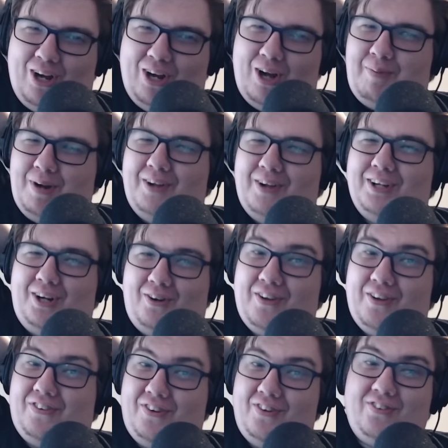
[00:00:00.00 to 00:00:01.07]
Well, apparently
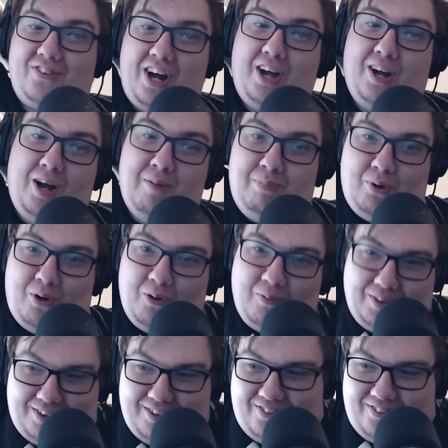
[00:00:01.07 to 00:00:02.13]
Chrissy's not on board
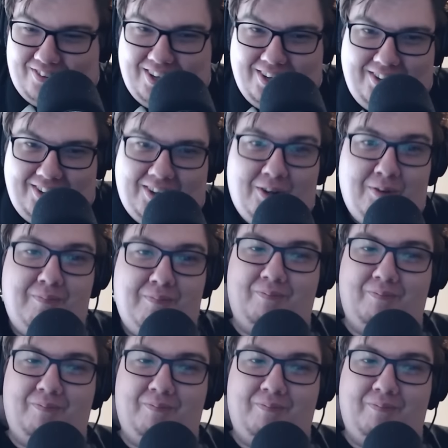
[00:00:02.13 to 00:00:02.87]
with this idea.